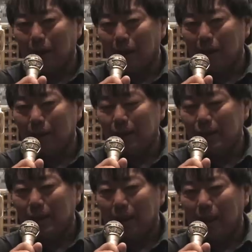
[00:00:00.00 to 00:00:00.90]

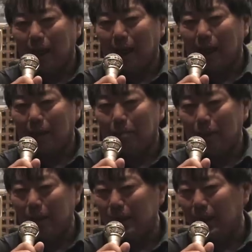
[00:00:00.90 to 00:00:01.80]
artists and
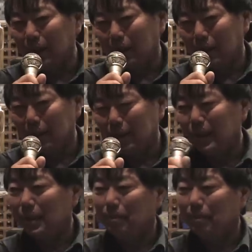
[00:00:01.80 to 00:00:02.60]
piercing artists.